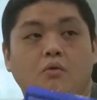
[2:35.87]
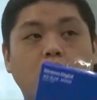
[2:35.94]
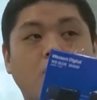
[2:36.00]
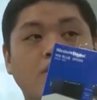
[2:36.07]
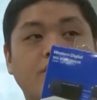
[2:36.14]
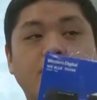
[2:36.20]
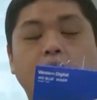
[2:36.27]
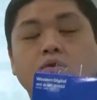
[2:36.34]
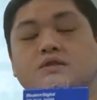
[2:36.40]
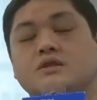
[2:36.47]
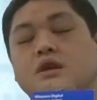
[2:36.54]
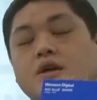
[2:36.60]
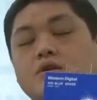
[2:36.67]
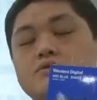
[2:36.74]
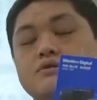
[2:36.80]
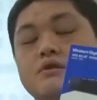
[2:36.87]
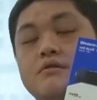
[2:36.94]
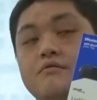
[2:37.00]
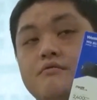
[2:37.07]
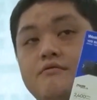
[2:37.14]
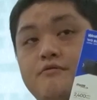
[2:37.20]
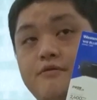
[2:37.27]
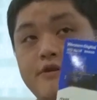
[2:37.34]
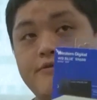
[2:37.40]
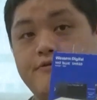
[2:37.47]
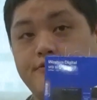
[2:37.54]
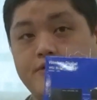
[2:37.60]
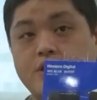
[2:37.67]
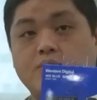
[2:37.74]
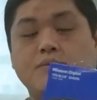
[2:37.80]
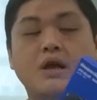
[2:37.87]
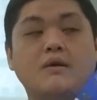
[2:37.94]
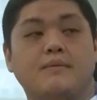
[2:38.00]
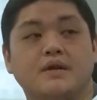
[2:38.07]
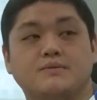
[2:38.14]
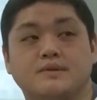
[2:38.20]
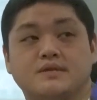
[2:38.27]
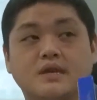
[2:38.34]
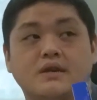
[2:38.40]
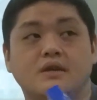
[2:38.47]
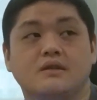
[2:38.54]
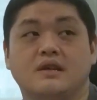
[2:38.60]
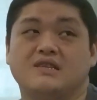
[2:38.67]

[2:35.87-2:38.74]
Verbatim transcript: 1,950 megabytes per second.